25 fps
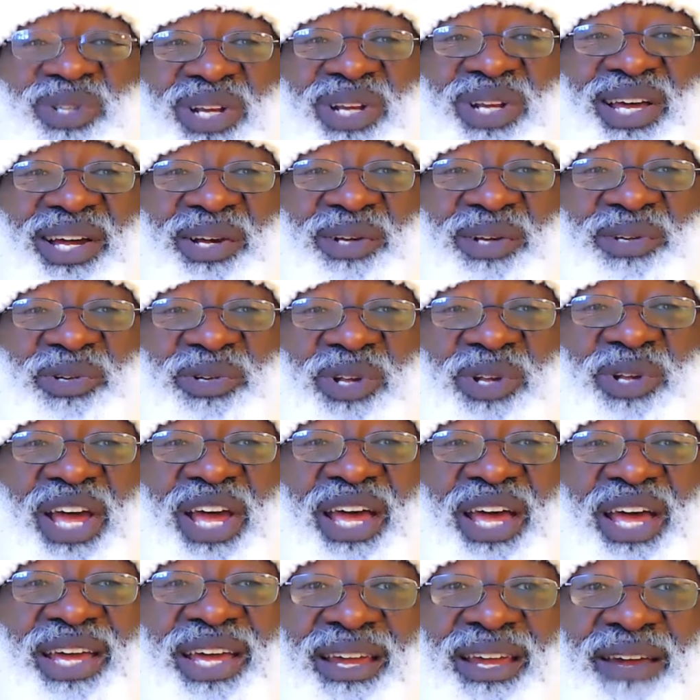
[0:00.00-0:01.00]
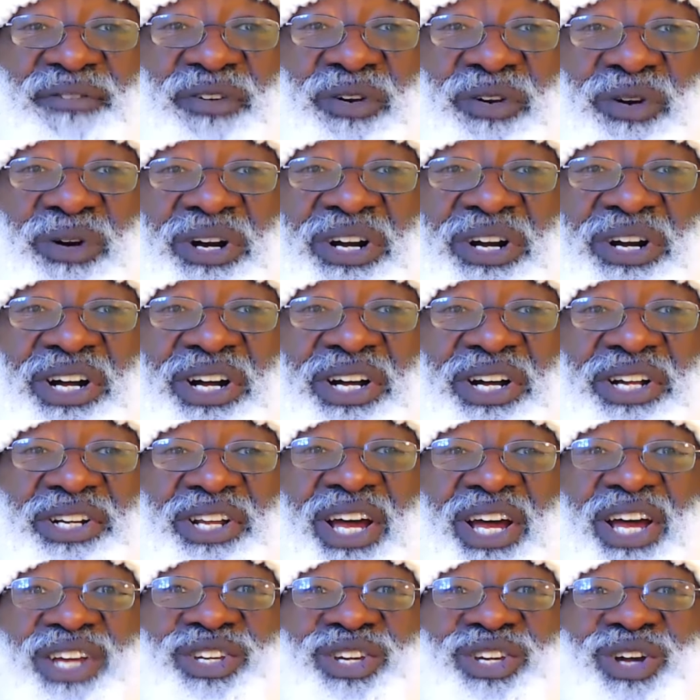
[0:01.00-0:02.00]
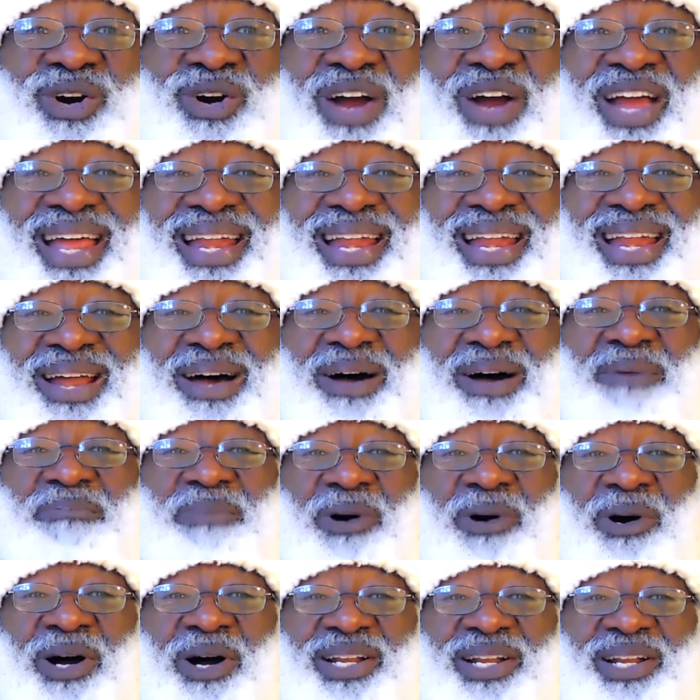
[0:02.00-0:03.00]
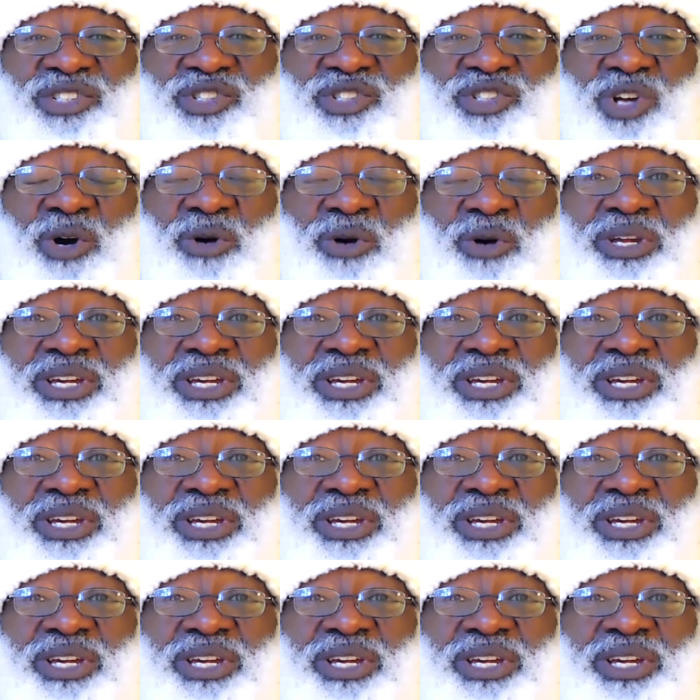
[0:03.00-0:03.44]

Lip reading: list. If you're good, you'll end up on it. So